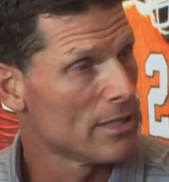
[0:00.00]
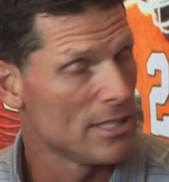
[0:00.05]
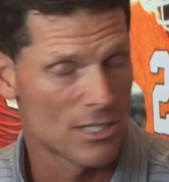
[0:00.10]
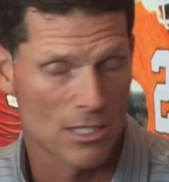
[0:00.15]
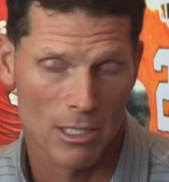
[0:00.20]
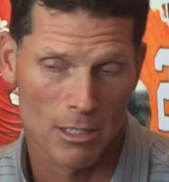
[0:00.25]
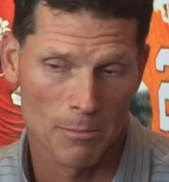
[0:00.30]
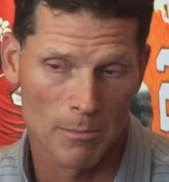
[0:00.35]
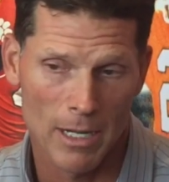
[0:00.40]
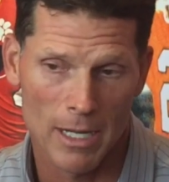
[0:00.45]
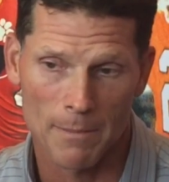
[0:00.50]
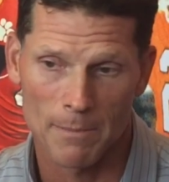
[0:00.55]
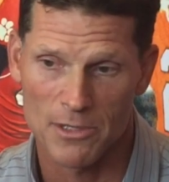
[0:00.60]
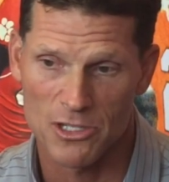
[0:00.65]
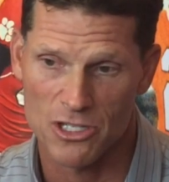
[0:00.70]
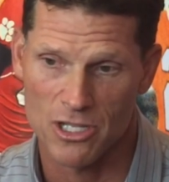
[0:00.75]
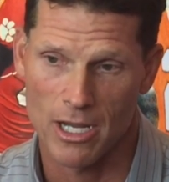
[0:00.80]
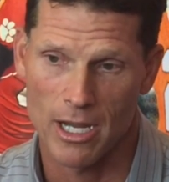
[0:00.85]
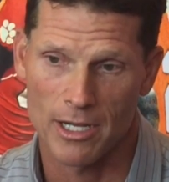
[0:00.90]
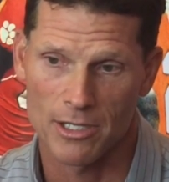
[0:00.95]
He's going to make
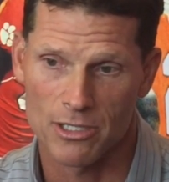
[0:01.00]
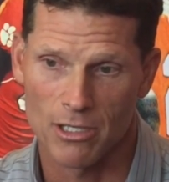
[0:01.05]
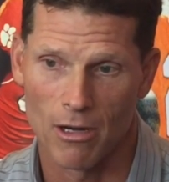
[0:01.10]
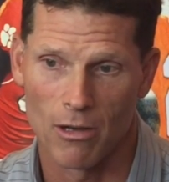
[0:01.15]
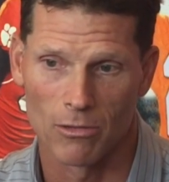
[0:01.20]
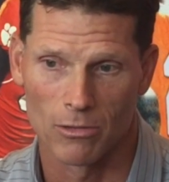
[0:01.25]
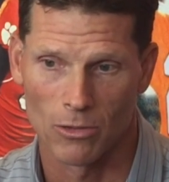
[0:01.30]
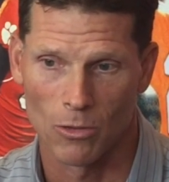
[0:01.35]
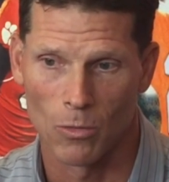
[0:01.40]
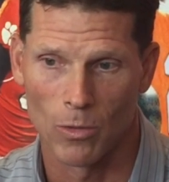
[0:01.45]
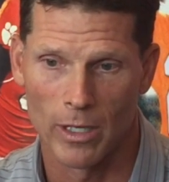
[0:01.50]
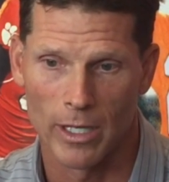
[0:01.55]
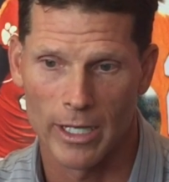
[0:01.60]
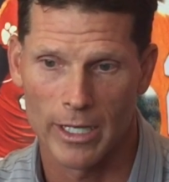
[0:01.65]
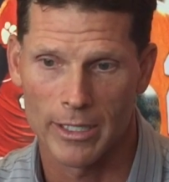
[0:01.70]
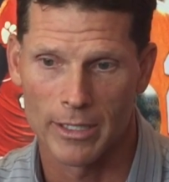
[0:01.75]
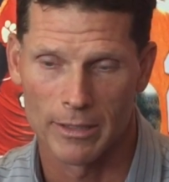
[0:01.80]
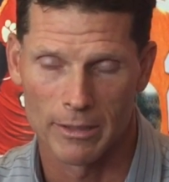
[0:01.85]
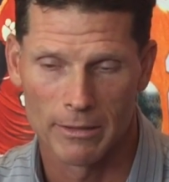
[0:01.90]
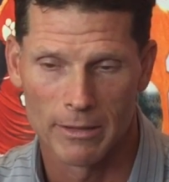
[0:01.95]
mistakes along the
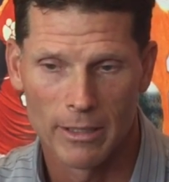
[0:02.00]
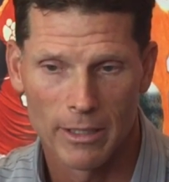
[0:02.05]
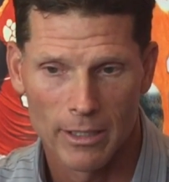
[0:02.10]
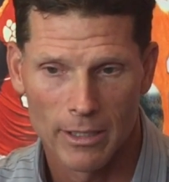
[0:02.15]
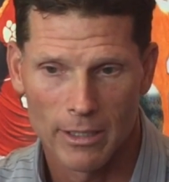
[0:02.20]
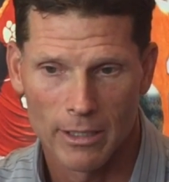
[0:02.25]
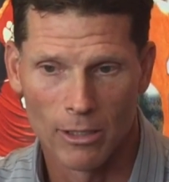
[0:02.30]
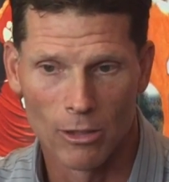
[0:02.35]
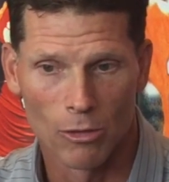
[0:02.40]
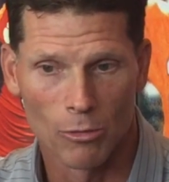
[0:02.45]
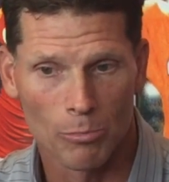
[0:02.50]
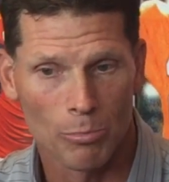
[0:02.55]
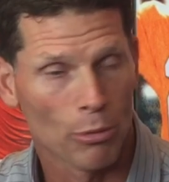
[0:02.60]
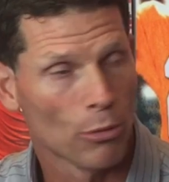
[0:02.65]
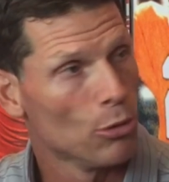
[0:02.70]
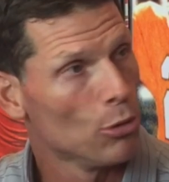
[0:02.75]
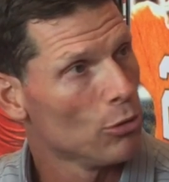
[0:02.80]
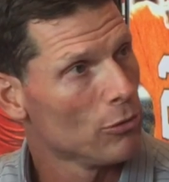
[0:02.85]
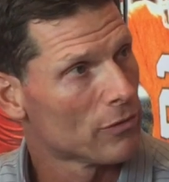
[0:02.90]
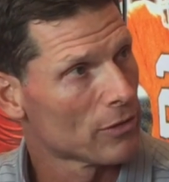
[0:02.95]
way, and he'll
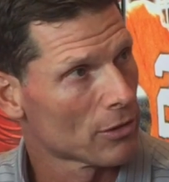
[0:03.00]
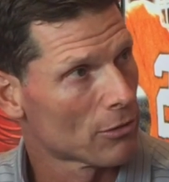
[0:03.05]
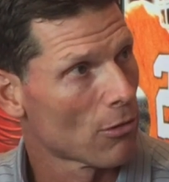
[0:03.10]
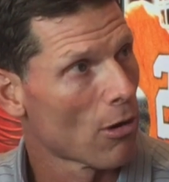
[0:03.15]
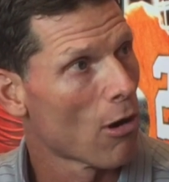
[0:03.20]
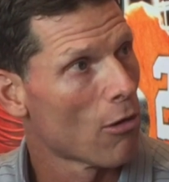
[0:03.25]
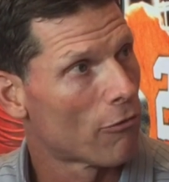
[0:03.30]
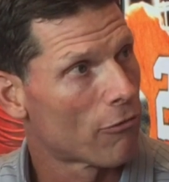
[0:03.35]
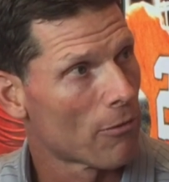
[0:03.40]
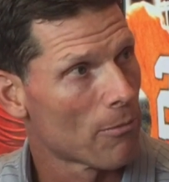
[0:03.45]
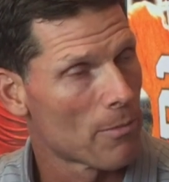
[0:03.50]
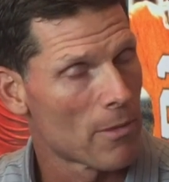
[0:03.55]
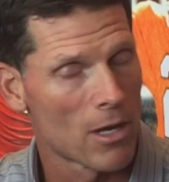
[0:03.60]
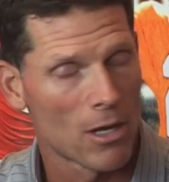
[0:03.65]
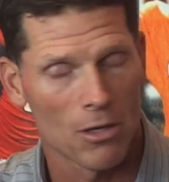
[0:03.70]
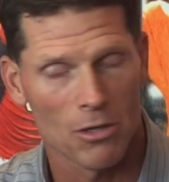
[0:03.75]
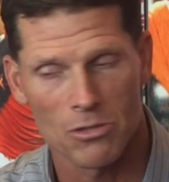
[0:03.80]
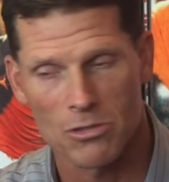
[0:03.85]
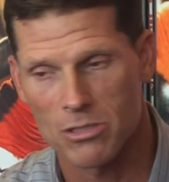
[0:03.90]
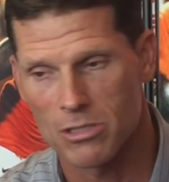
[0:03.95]
improve and grow from
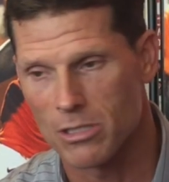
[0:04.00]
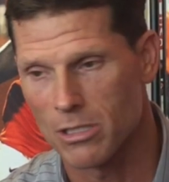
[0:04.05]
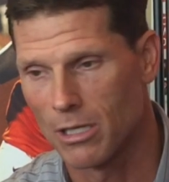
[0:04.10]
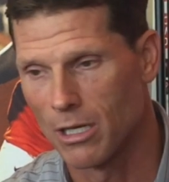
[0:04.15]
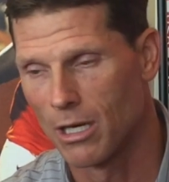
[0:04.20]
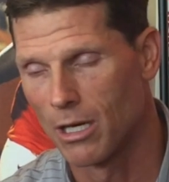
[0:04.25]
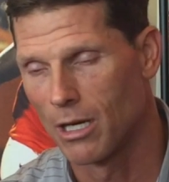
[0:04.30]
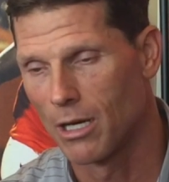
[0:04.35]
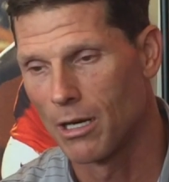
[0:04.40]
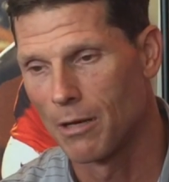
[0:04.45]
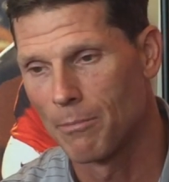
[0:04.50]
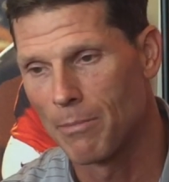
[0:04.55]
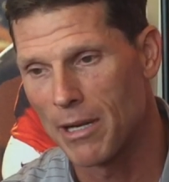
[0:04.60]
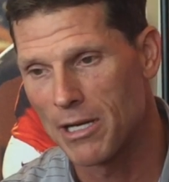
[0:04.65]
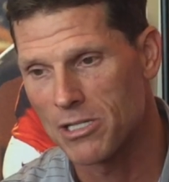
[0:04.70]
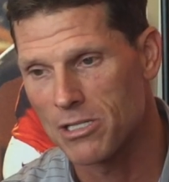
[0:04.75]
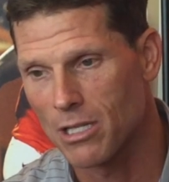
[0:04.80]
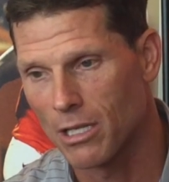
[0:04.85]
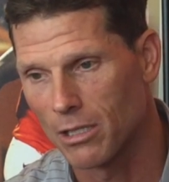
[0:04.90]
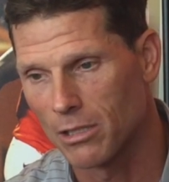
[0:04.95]
those
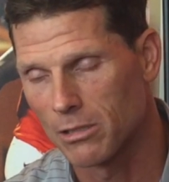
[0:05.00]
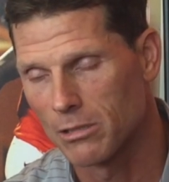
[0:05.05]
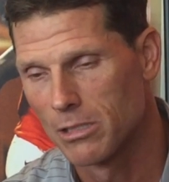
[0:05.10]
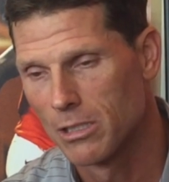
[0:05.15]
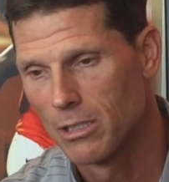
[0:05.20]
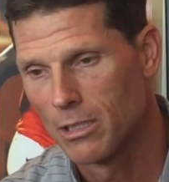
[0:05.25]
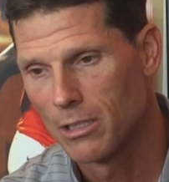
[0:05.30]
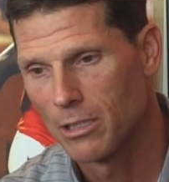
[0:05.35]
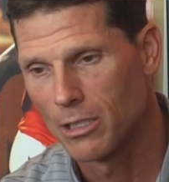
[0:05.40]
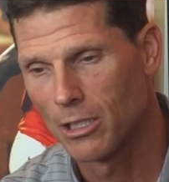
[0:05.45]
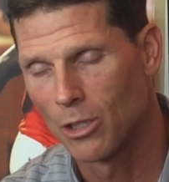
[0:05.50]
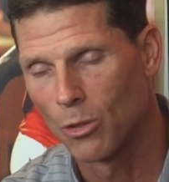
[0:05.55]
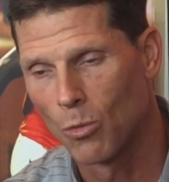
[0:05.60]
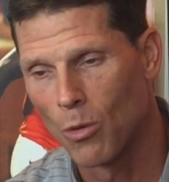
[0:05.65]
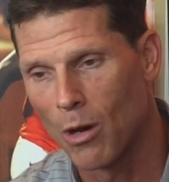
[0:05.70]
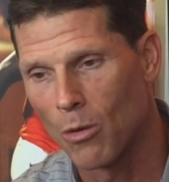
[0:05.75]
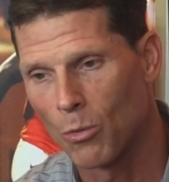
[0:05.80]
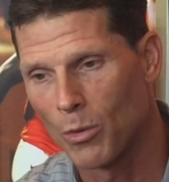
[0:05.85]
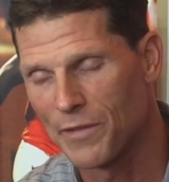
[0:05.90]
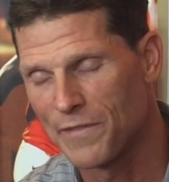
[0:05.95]
based on, you know,
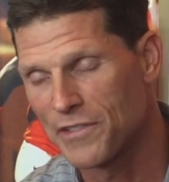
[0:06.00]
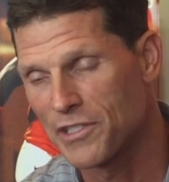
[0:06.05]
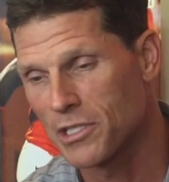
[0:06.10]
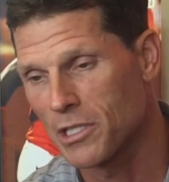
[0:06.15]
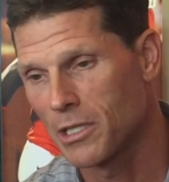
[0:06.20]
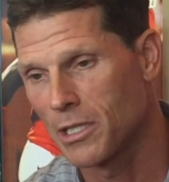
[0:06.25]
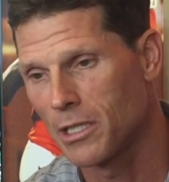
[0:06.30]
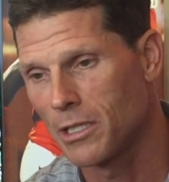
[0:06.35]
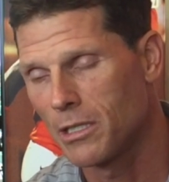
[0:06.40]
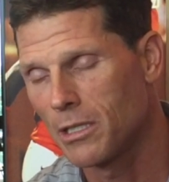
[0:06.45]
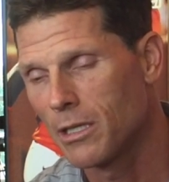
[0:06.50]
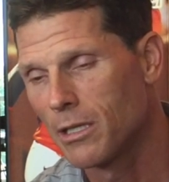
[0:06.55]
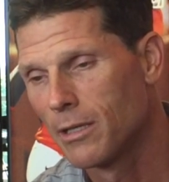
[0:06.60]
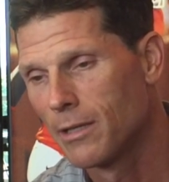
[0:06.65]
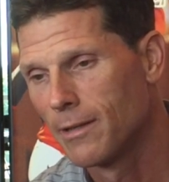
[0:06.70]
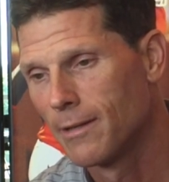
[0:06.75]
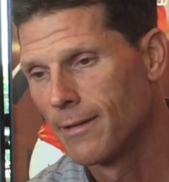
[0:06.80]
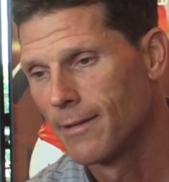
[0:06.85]
what we've seen.